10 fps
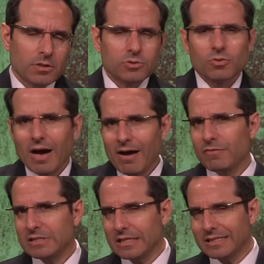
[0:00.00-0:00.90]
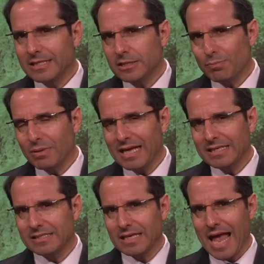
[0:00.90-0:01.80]
So obviously this
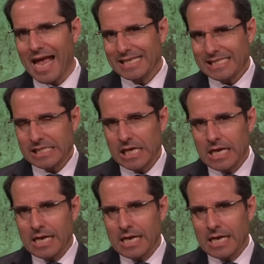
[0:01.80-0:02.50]
place has